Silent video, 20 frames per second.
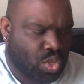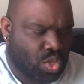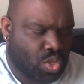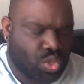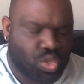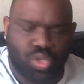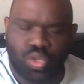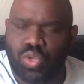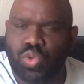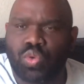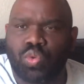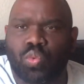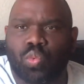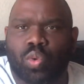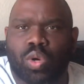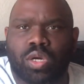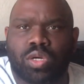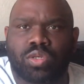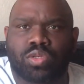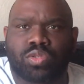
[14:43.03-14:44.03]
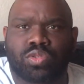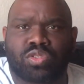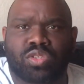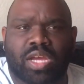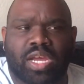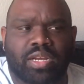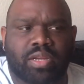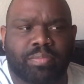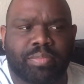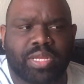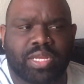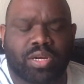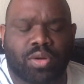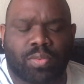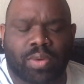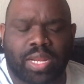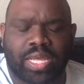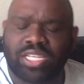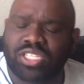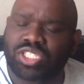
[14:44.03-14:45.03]
you weren't trying to be in a
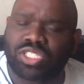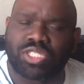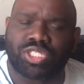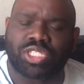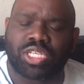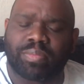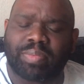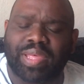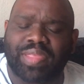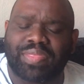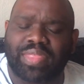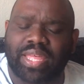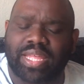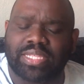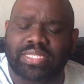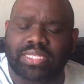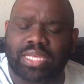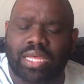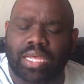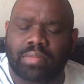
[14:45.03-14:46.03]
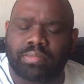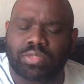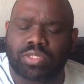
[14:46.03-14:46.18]
relationship at that time.